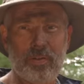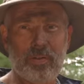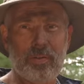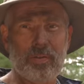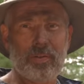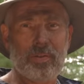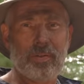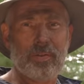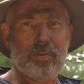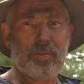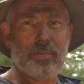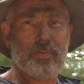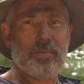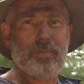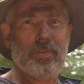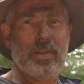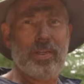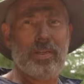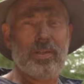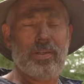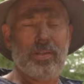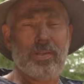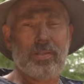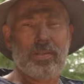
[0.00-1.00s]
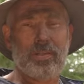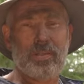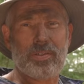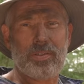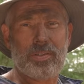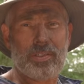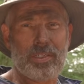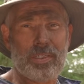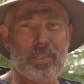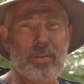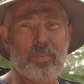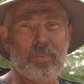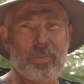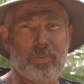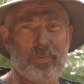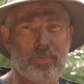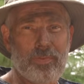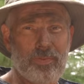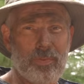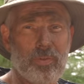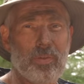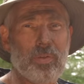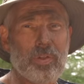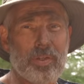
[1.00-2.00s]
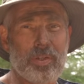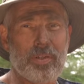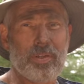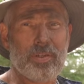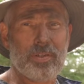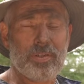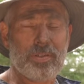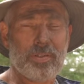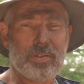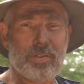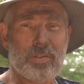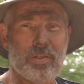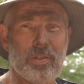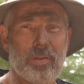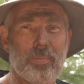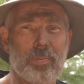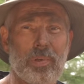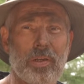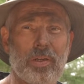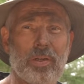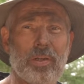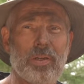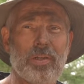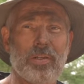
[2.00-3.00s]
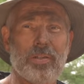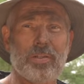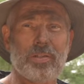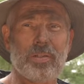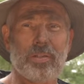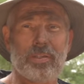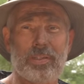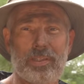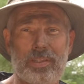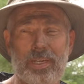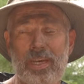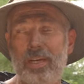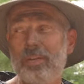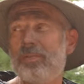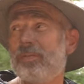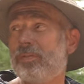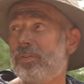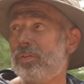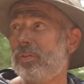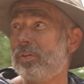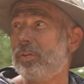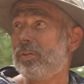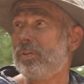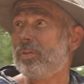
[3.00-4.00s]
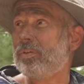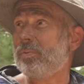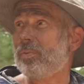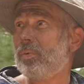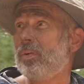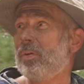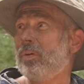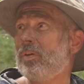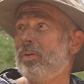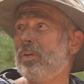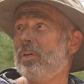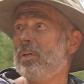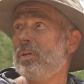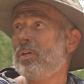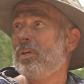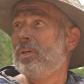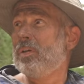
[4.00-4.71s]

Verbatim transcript: uh, 8 inches deep full 8 inches deep and I'm going to insulate that fully as well